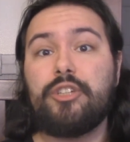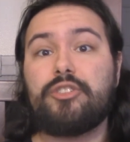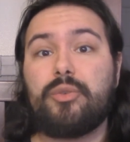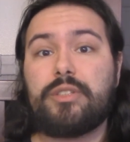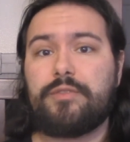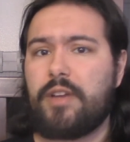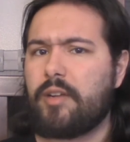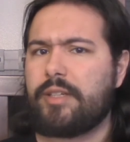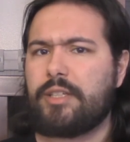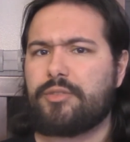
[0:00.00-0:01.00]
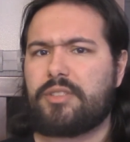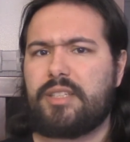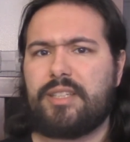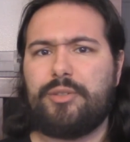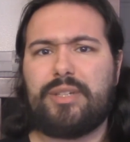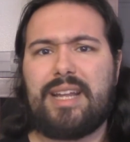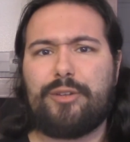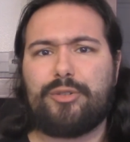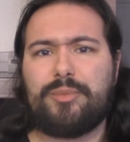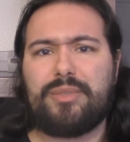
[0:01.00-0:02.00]
So it's very interesting that you can
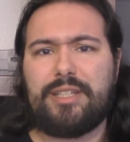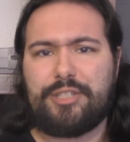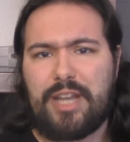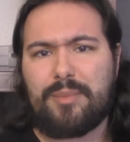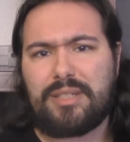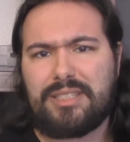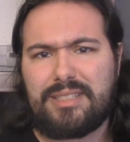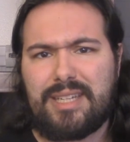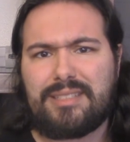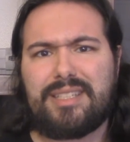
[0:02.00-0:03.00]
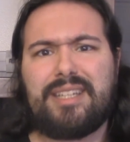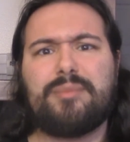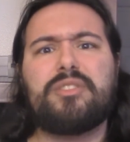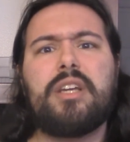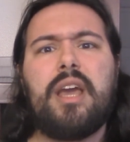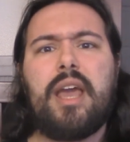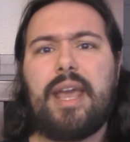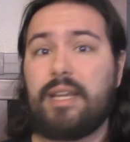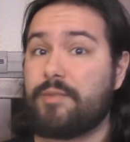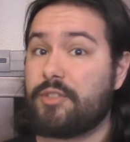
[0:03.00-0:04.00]
actually play Japanese DS games,
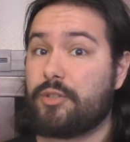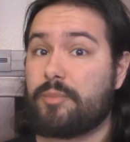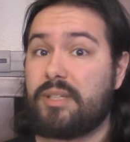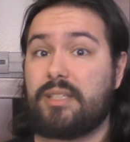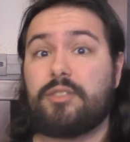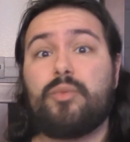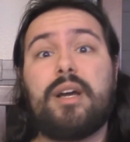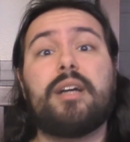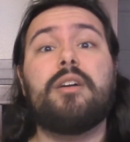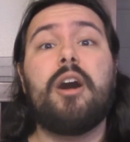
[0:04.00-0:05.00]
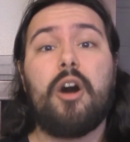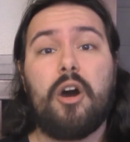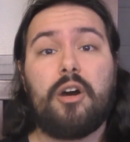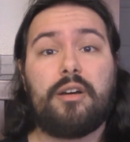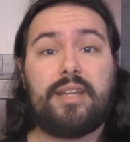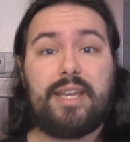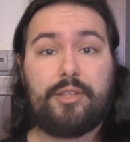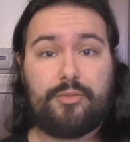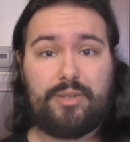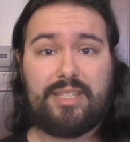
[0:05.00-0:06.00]
and even European as well, on
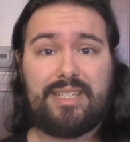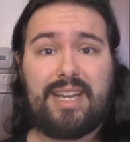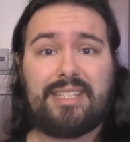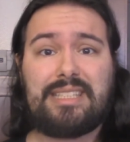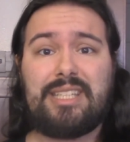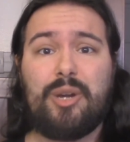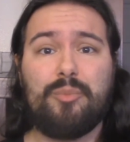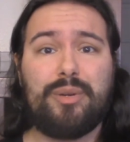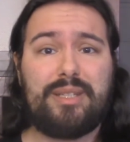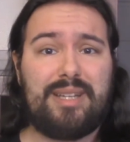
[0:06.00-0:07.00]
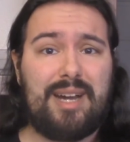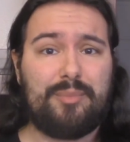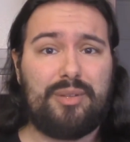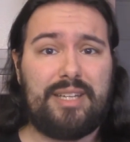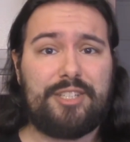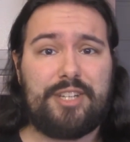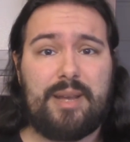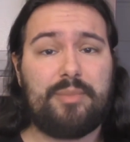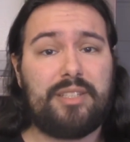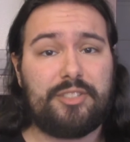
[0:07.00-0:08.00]
a 3DS, but not play
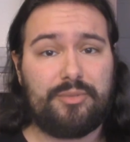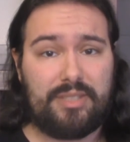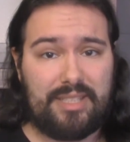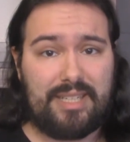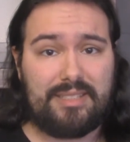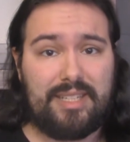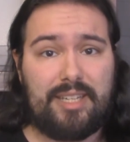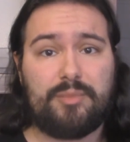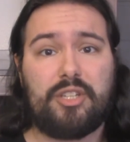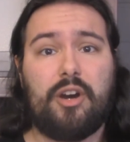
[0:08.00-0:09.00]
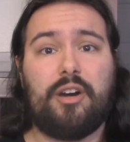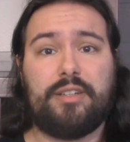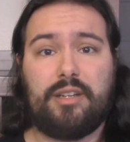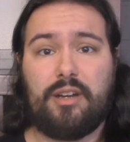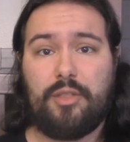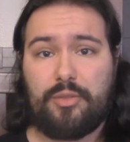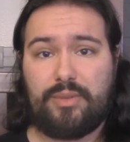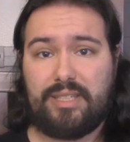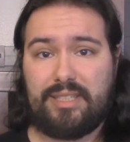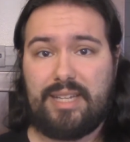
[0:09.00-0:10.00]
Japanese 3DS games on a
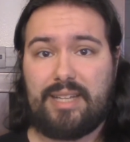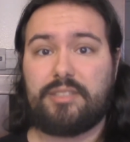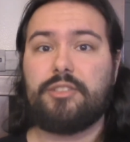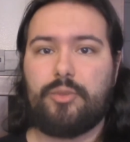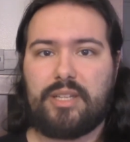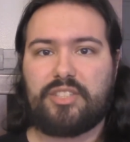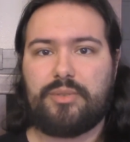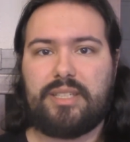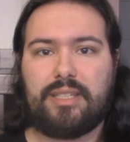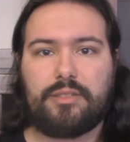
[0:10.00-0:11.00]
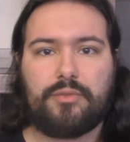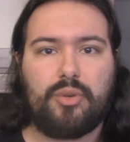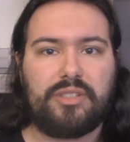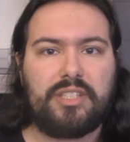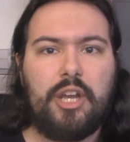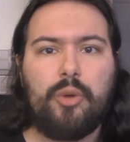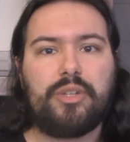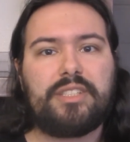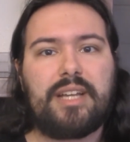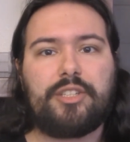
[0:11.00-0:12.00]
3DS, US 3DS of course,
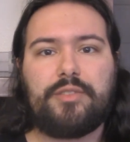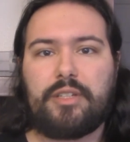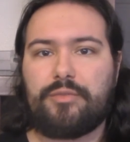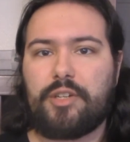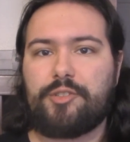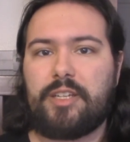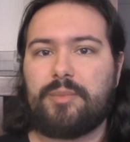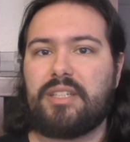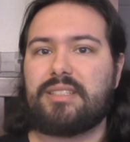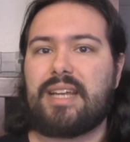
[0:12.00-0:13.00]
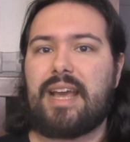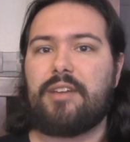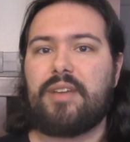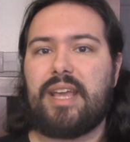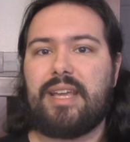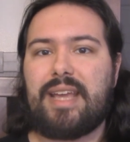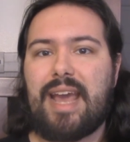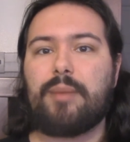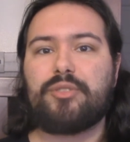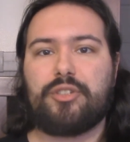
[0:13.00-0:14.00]
which is actually very frustrating because I have a
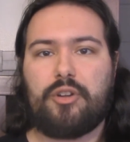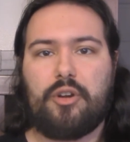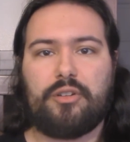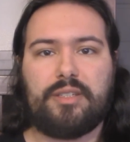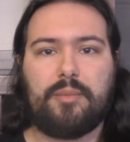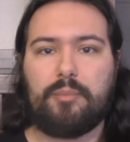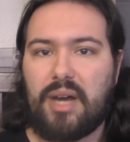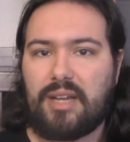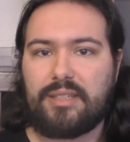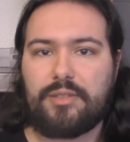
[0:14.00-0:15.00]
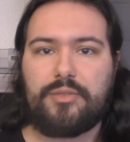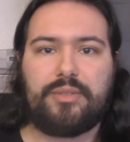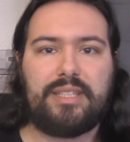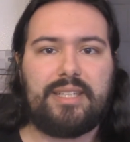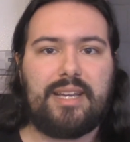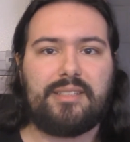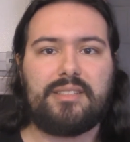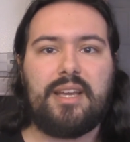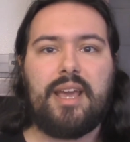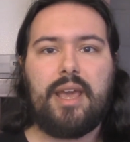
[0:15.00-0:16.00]
capture card modded
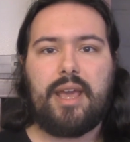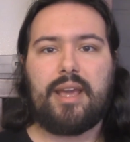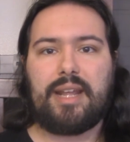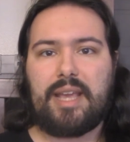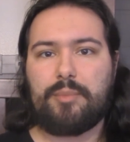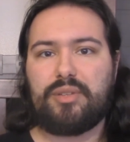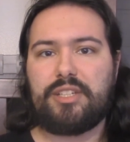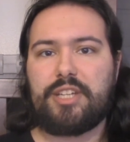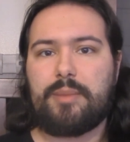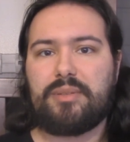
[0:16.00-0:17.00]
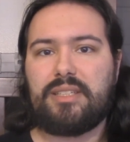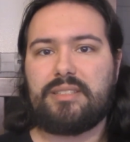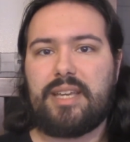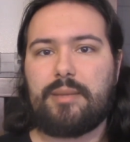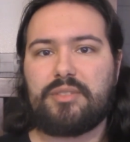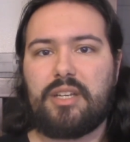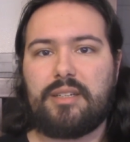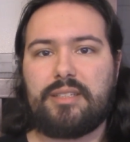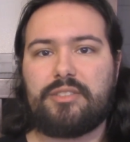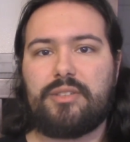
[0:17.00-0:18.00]
3DS and I can't play Japanese games
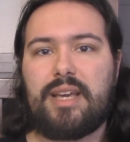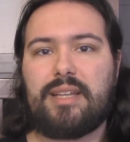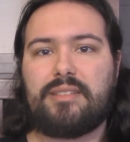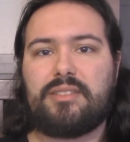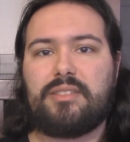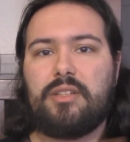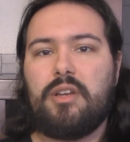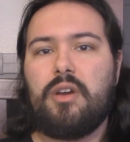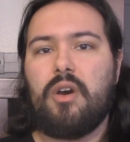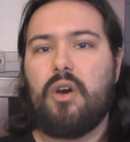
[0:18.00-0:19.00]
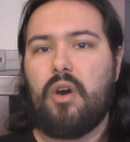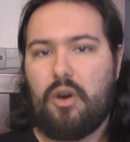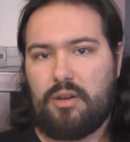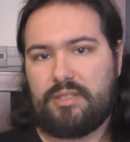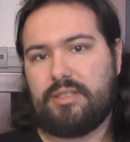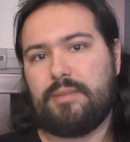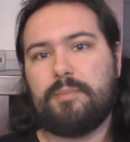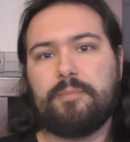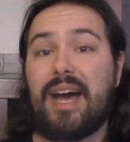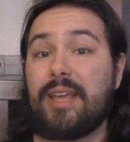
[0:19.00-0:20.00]
on it, so that's
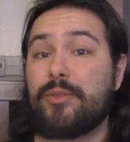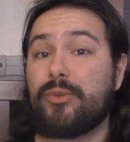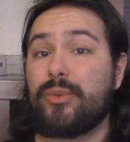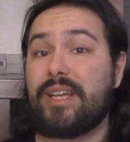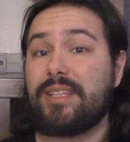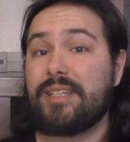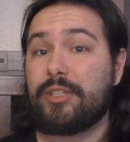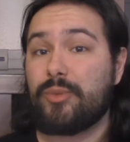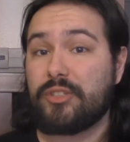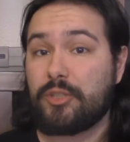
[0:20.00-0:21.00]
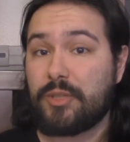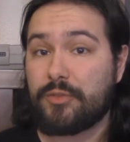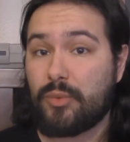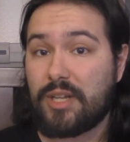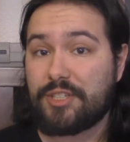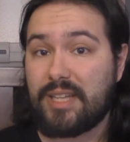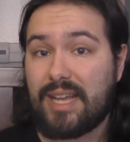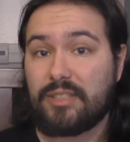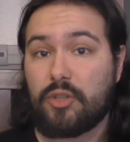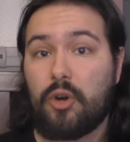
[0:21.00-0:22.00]
awesome. Either way, thank you all so much for watching
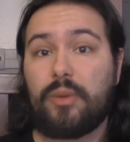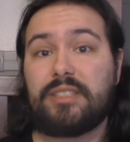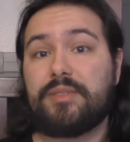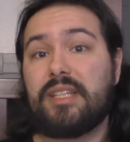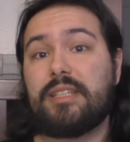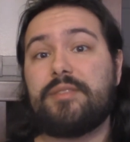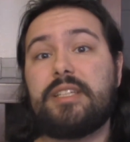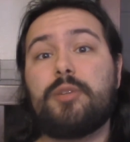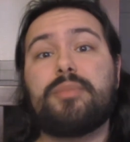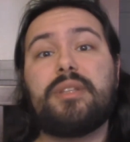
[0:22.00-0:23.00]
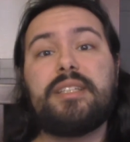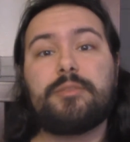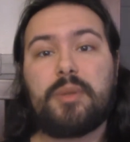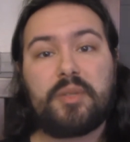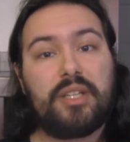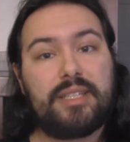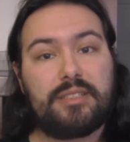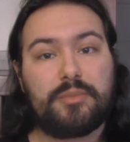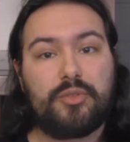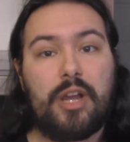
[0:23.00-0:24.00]
as always. If you like the video, please remember to like
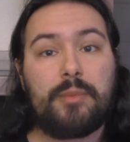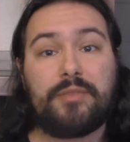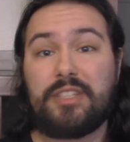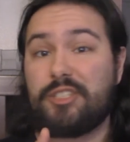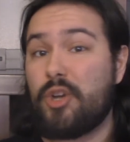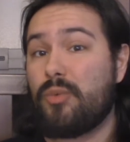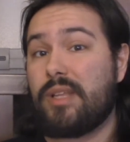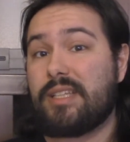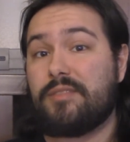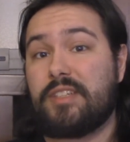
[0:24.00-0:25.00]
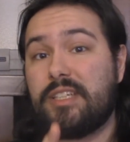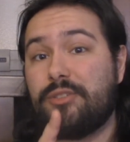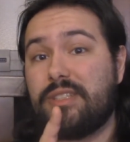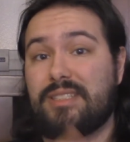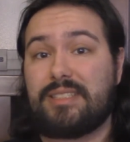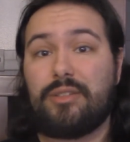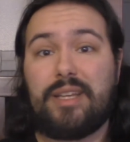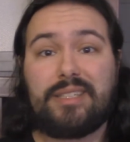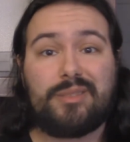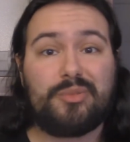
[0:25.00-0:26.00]
and subscribe. If you don't like the video, you can still
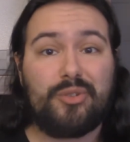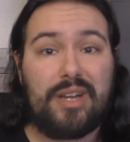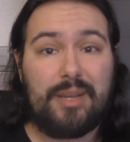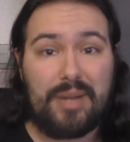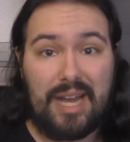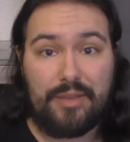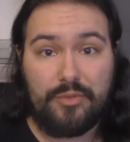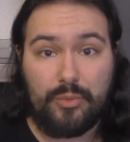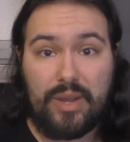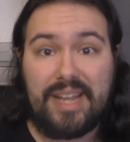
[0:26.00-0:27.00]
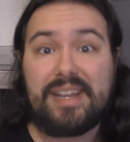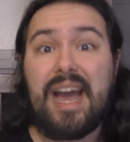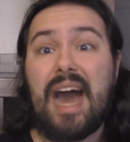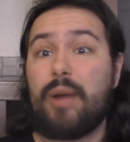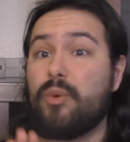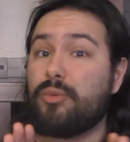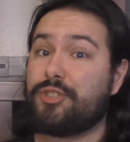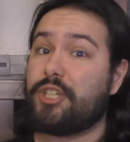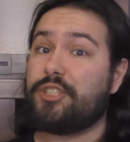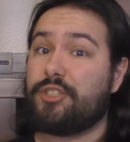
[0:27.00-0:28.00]
like and subscribe either way. I
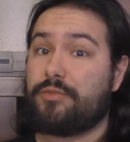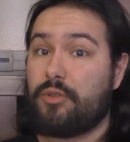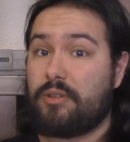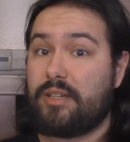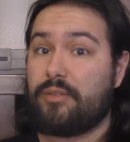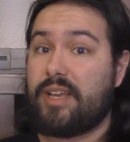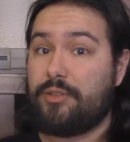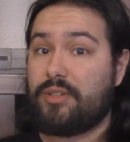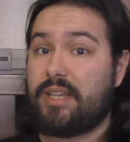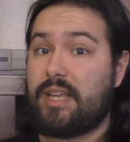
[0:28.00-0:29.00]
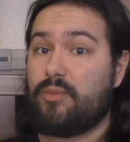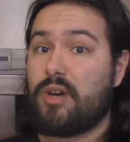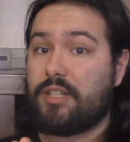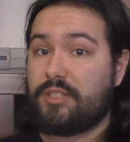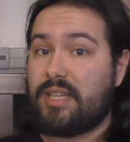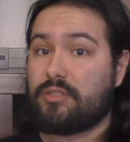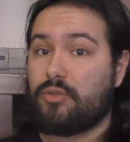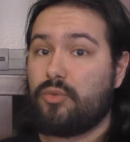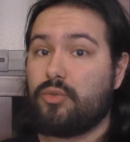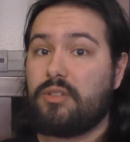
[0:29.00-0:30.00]
won't judge you for it, okay? You can hate watch, that's
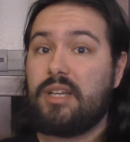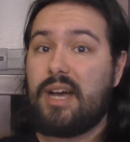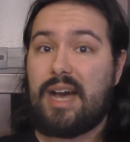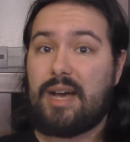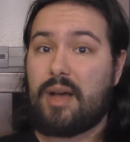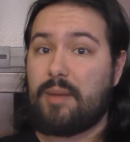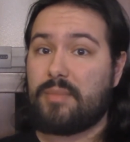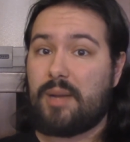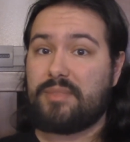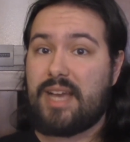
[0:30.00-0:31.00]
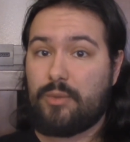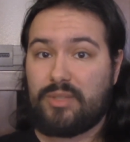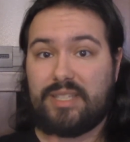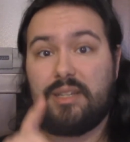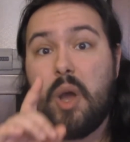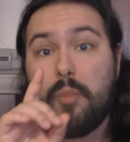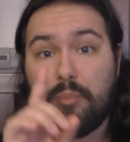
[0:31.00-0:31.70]
cool. I'm down with it.